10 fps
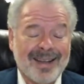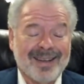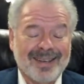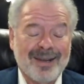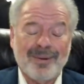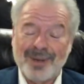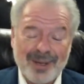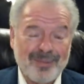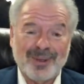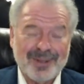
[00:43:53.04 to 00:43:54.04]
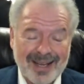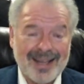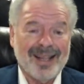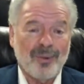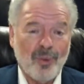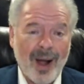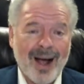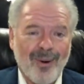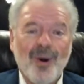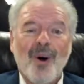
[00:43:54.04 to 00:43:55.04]
it was kind of like,
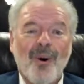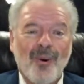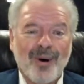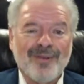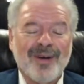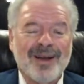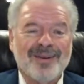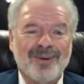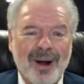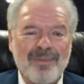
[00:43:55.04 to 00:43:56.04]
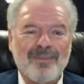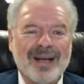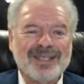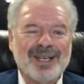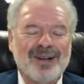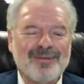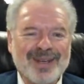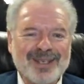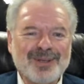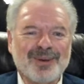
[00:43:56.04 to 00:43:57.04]
wow, what have I dropped myself
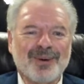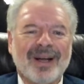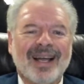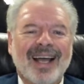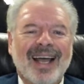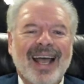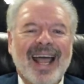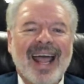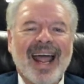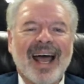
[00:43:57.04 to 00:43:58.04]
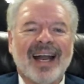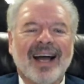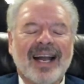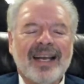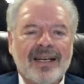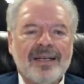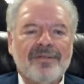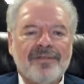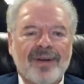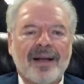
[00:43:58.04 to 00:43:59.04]
into? And I needed to
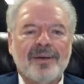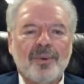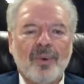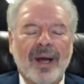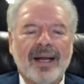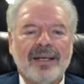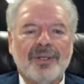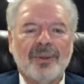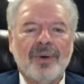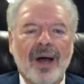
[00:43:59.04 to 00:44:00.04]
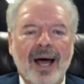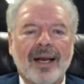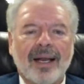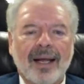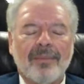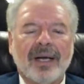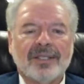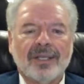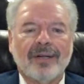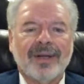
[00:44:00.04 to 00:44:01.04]
find a way to not let
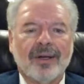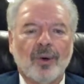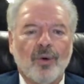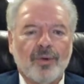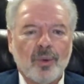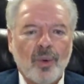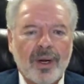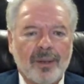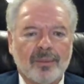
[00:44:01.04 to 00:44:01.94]
myself get overwhelmed.